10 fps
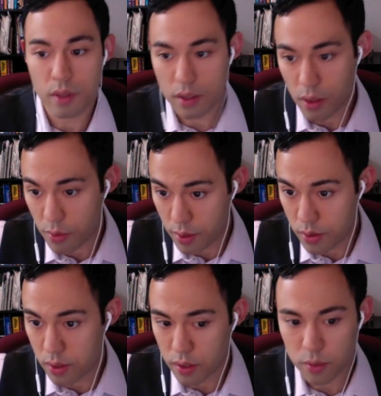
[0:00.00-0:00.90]
Another thing you
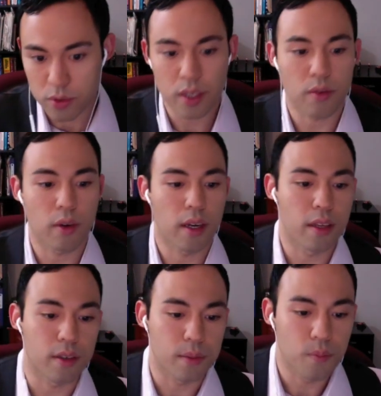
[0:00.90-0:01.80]
can double check right
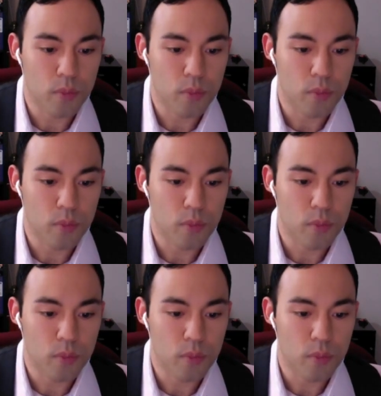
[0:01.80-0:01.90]
here.